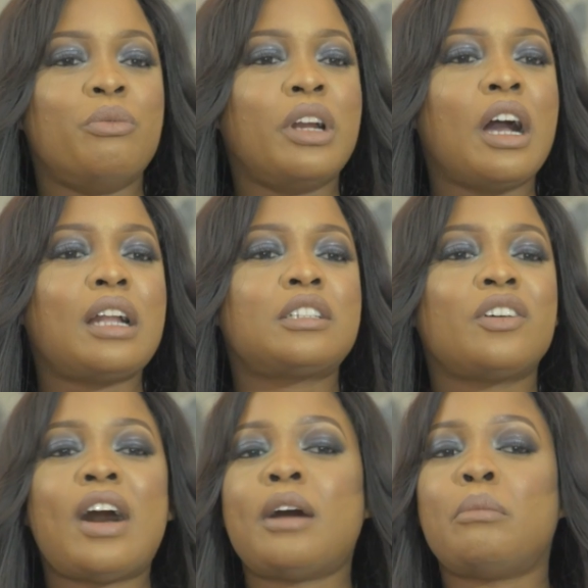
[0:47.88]
Regardless
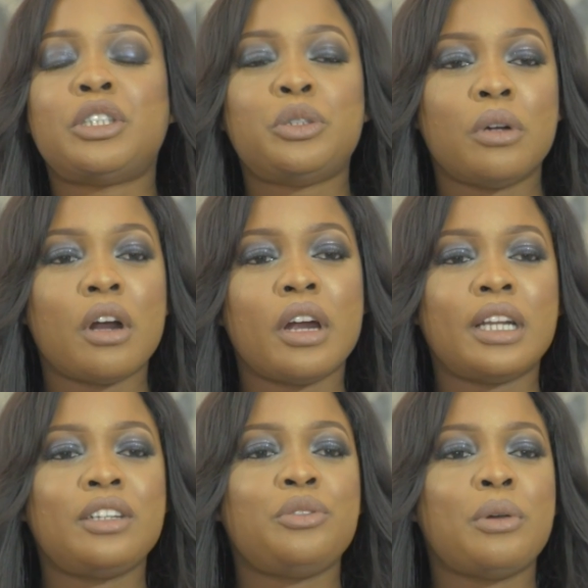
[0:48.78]
of how much you
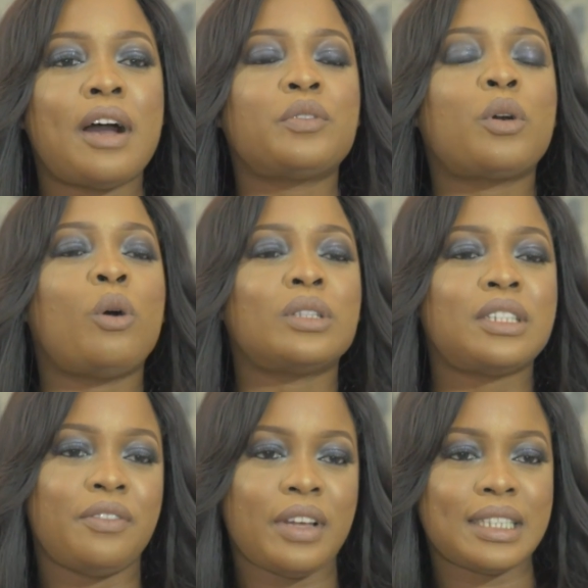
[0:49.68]
earn, you have to
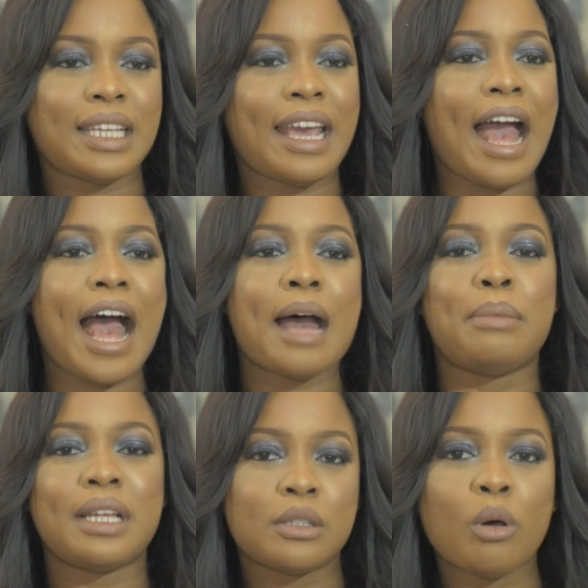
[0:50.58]
cultivate a
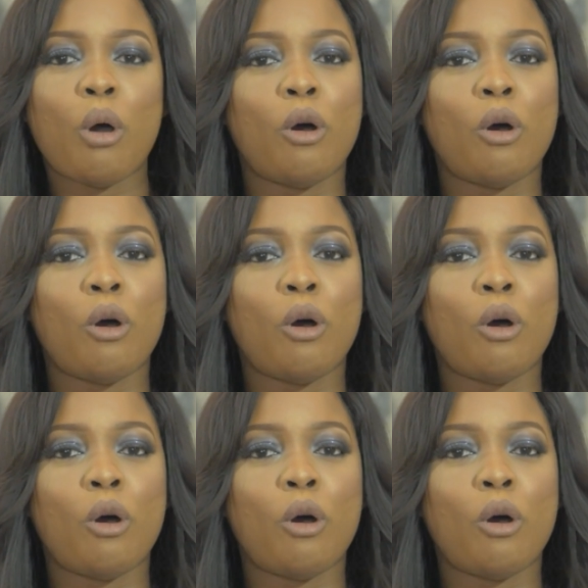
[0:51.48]
habit